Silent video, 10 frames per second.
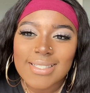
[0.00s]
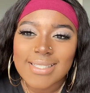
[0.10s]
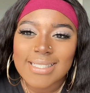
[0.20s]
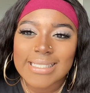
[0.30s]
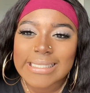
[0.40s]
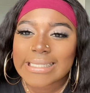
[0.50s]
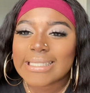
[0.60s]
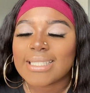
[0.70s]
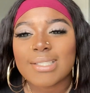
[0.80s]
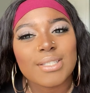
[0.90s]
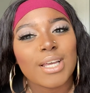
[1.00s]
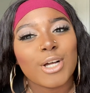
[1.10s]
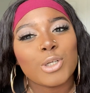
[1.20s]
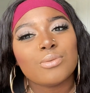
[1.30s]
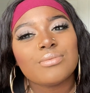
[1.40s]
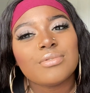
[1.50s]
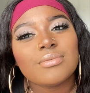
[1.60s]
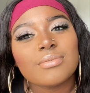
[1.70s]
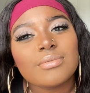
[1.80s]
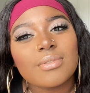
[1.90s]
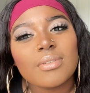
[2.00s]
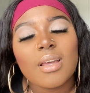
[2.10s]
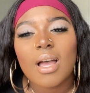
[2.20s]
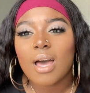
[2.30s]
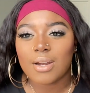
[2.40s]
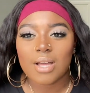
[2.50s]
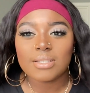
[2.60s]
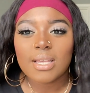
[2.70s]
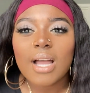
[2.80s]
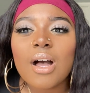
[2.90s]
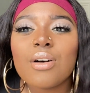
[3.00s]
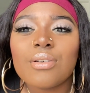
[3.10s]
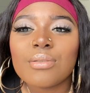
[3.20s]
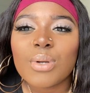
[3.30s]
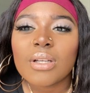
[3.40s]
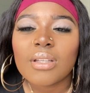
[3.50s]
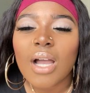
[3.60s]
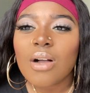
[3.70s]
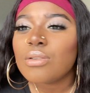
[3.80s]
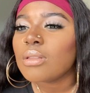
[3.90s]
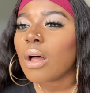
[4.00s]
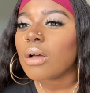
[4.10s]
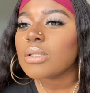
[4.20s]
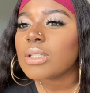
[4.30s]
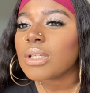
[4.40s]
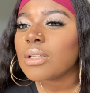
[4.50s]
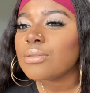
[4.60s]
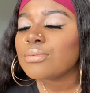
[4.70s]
just the teaser, so I don't know, I just like how, look how glossy